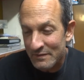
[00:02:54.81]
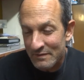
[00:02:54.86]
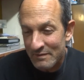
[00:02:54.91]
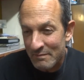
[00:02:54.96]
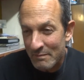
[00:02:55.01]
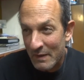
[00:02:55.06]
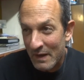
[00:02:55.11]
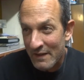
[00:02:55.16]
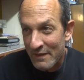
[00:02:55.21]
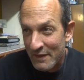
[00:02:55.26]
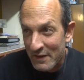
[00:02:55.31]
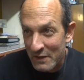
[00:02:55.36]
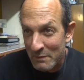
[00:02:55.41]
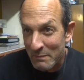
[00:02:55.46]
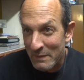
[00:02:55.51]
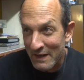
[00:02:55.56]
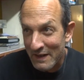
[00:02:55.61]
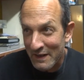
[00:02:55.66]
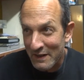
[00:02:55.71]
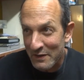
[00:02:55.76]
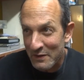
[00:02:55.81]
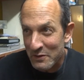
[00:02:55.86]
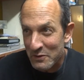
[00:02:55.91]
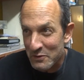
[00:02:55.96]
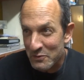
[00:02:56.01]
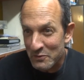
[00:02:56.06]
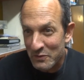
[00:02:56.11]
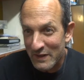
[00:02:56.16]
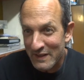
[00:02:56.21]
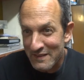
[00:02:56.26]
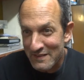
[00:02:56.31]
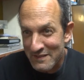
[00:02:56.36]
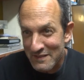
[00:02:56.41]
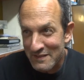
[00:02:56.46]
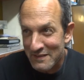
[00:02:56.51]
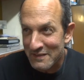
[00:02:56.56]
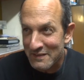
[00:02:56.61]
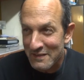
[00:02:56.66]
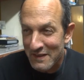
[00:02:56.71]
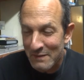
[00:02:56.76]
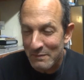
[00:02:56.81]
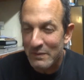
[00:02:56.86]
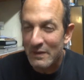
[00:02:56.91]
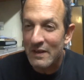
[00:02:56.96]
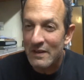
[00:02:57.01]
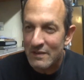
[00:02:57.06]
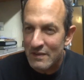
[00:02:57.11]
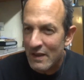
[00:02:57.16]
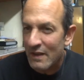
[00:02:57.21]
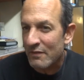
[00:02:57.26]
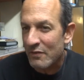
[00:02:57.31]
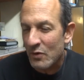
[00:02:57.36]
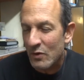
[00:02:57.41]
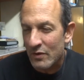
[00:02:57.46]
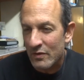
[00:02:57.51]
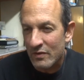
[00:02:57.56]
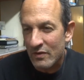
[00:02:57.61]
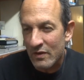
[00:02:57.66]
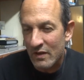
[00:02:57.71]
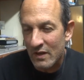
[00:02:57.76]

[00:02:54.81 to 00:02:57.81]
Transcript: by the committee who reads their application. Yeah, of course.